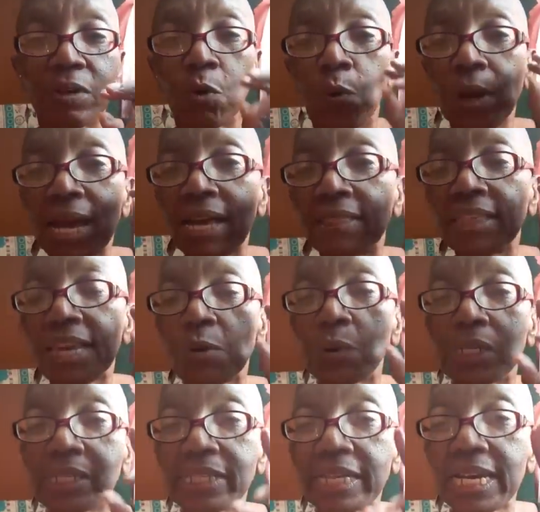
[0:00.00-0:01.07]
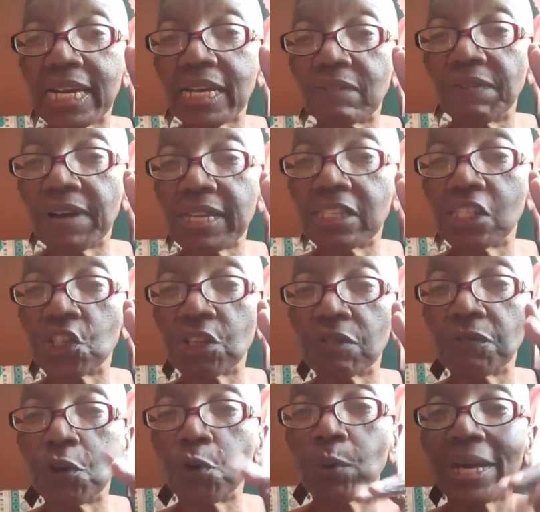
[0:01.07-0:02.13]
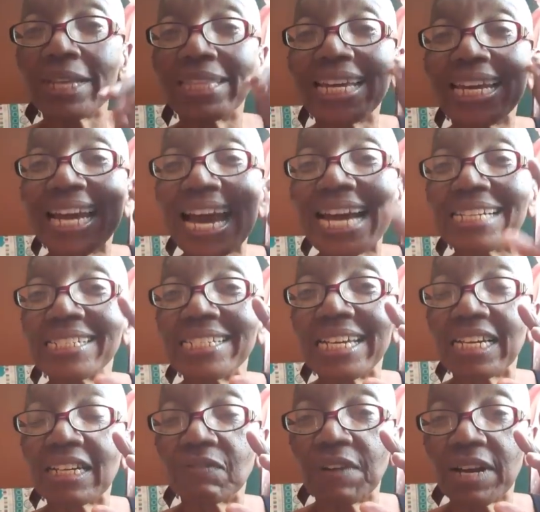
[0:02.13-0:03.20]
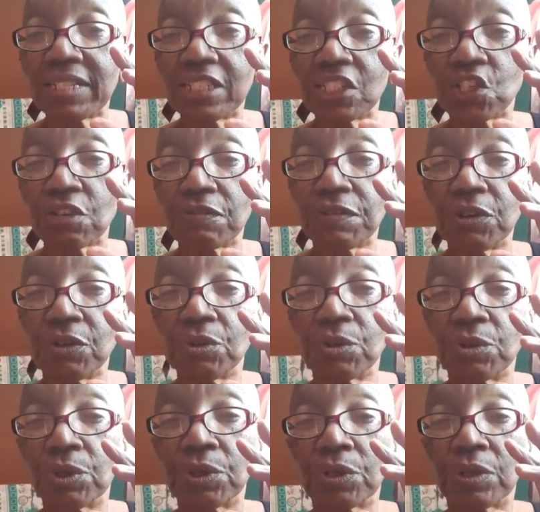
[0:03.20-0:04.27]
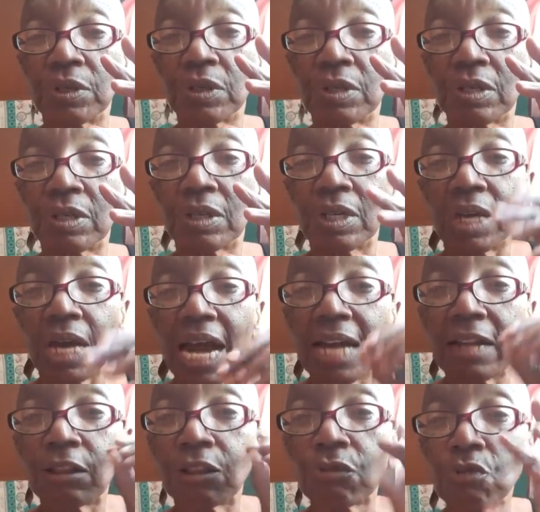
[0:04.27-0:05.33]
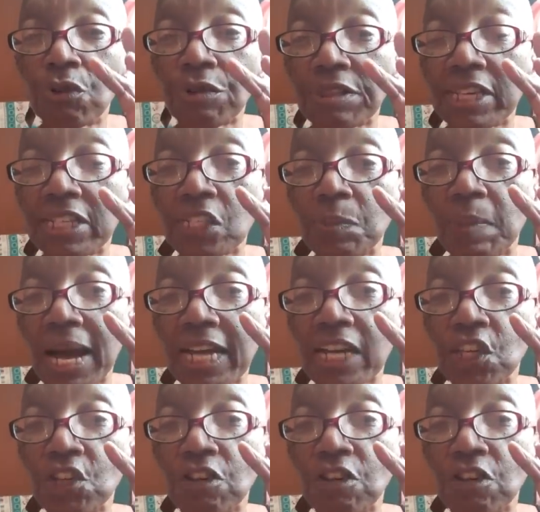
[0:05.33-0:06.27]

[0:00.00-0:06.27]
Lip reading: where they will take advantage of you, where they can take advantage of you and throw things back in